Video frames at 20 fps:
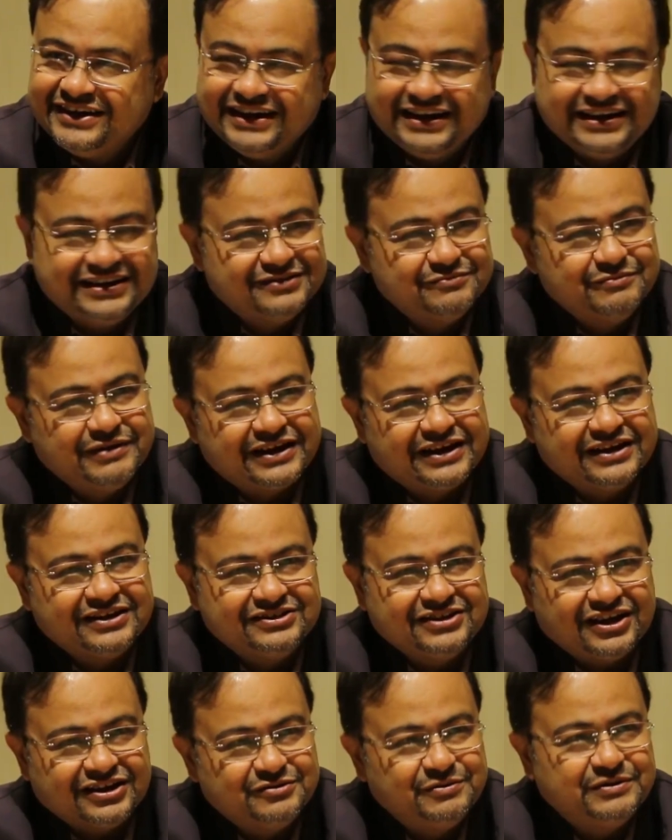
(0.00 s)
It is
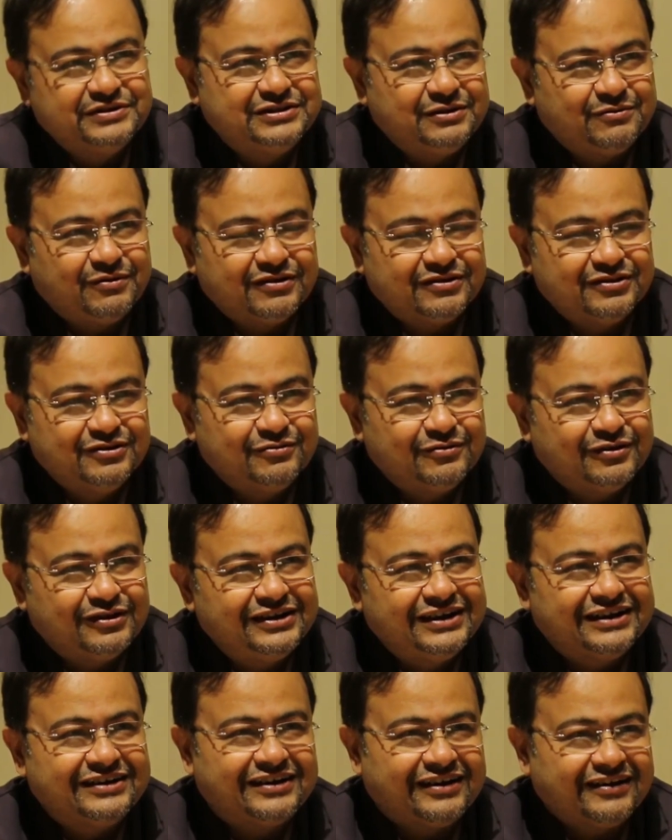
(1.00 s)
making judgments about the
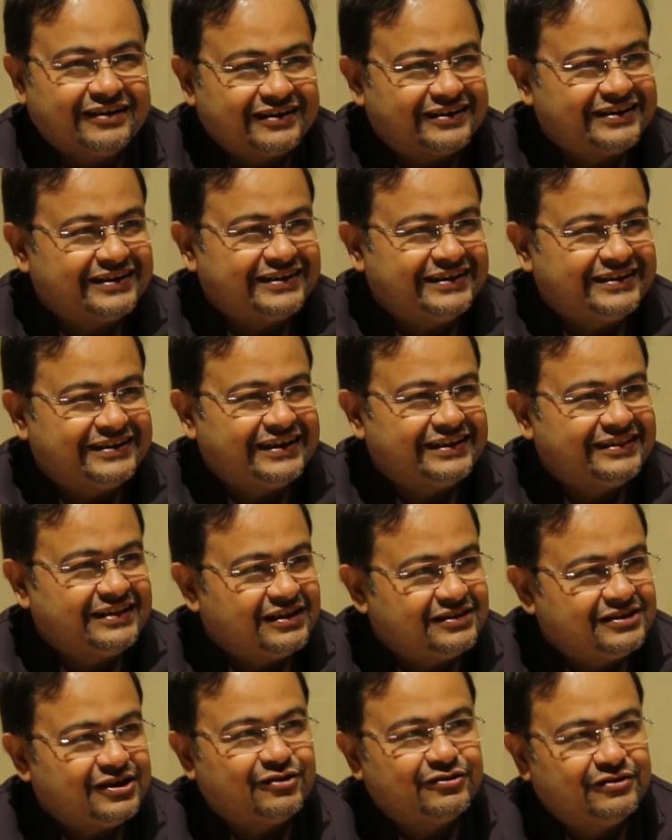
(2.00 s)
world and correcting it. And
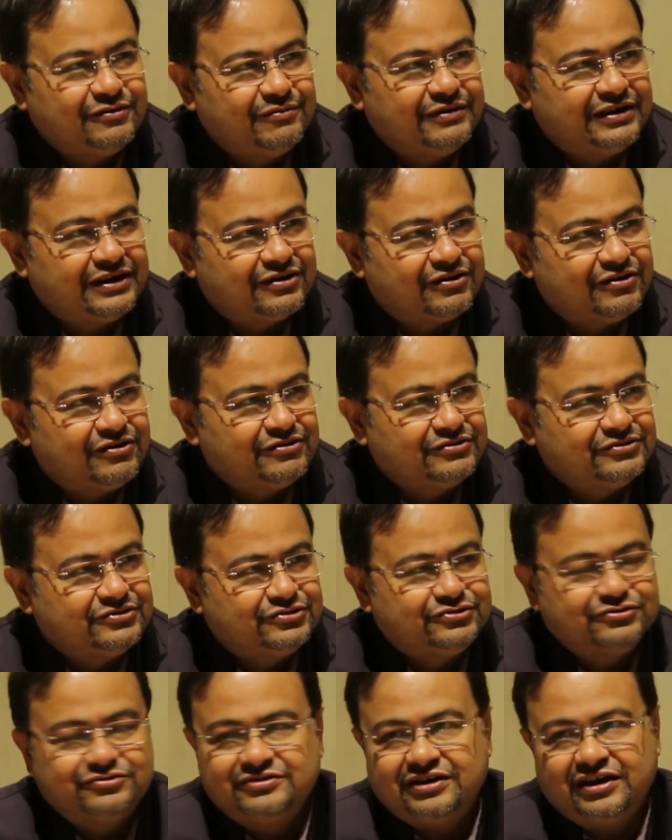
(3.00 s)
that's how the brain grows,
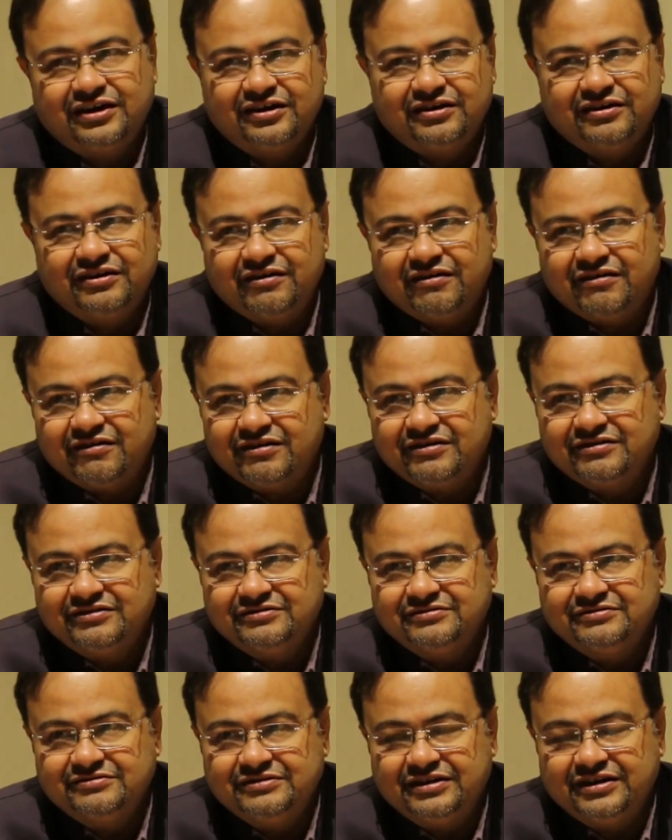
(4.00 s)
through trial and error.
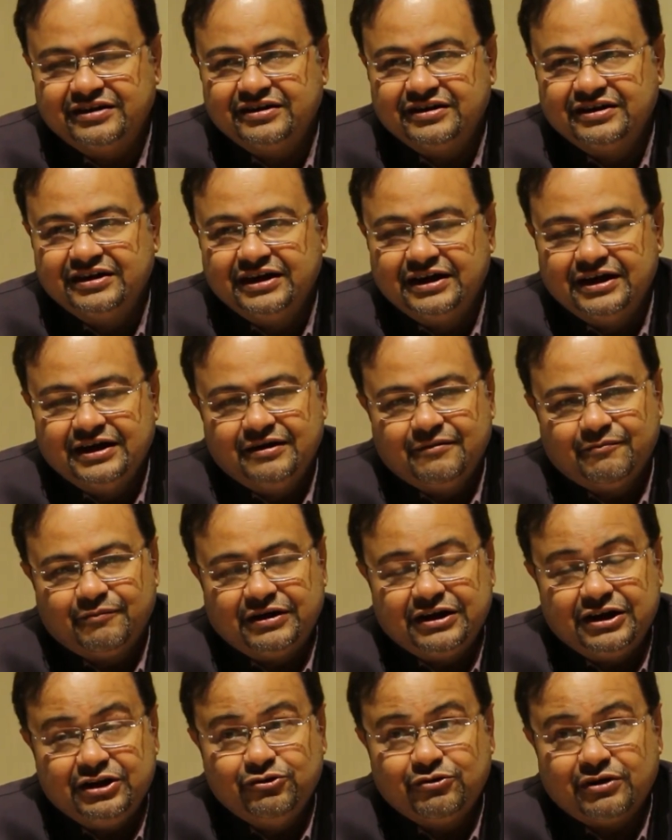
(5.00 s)
Right?
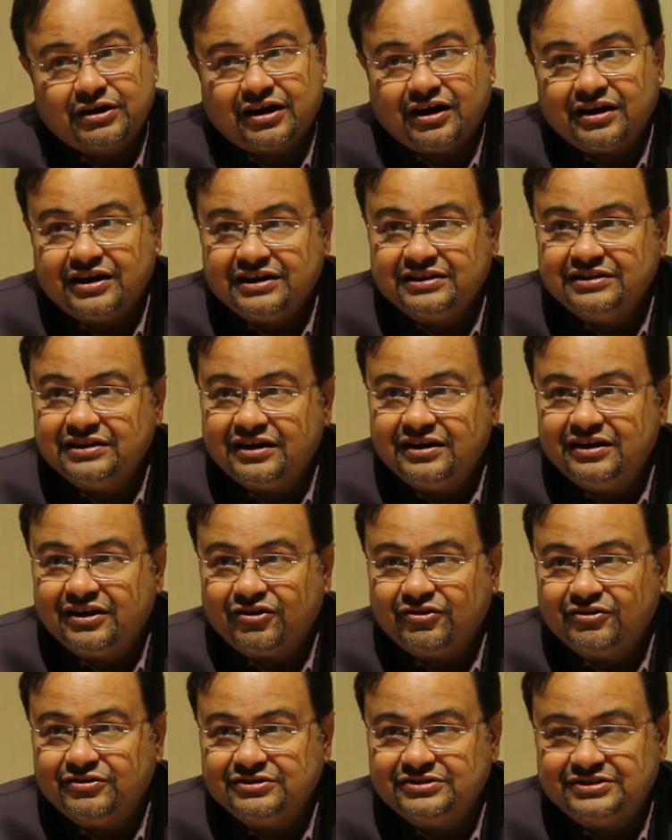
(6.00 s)
But you are cutting that
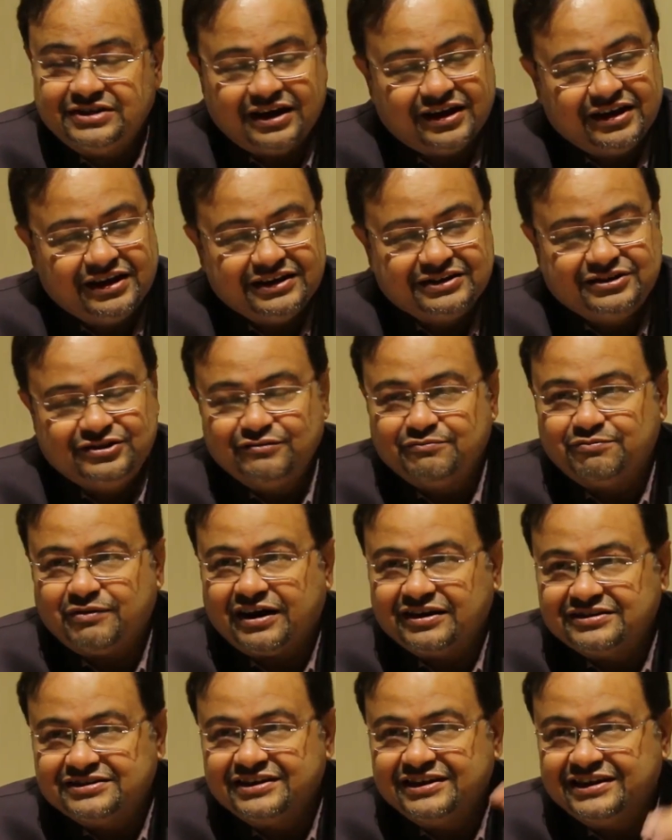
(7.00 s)
down. See, unless you
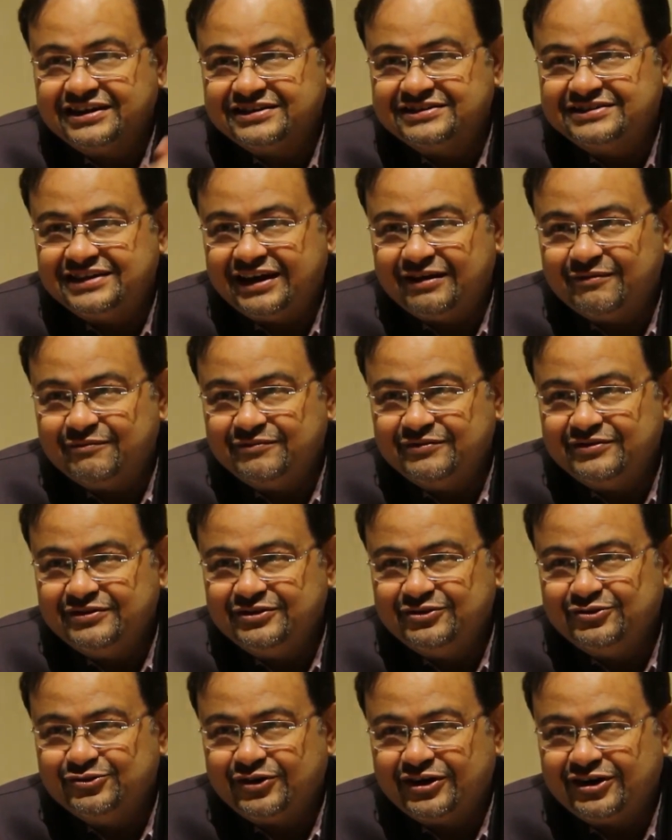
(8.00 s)
pass an
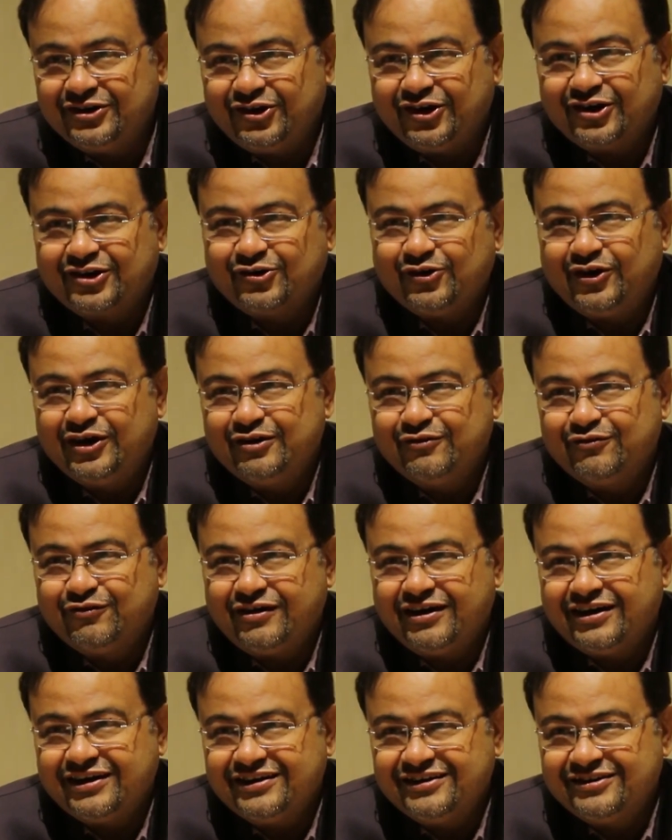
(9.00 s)
exam, you are not
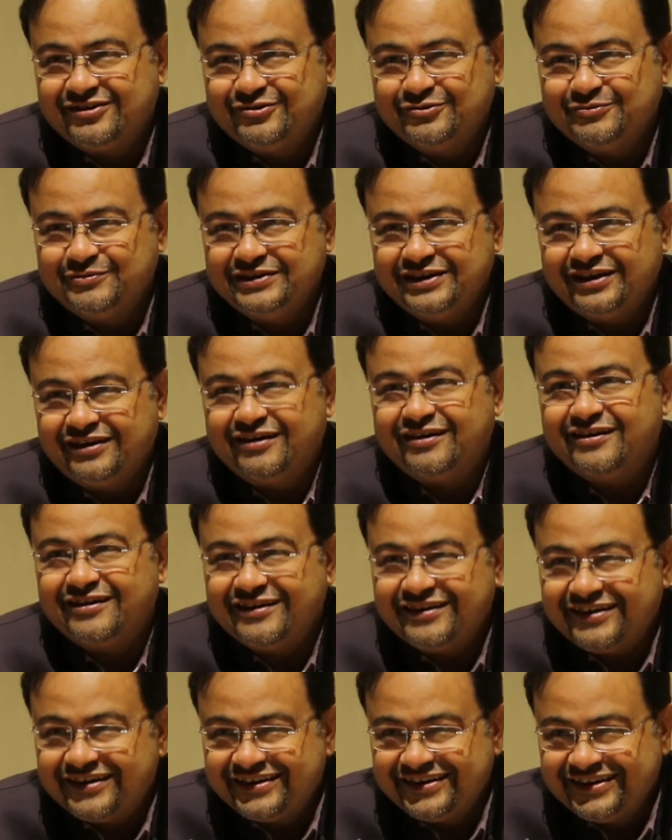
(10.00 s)
qualified to be a
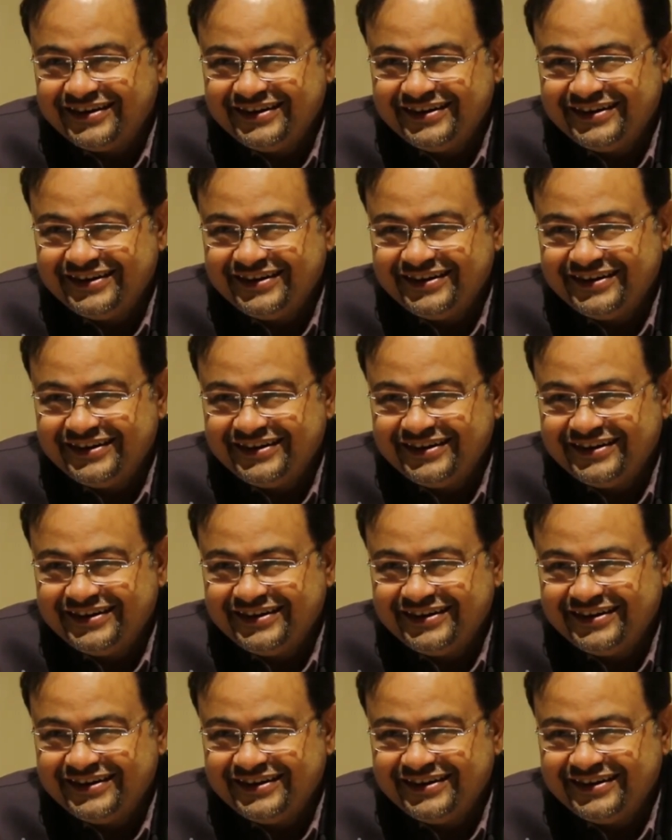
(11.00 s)
learner.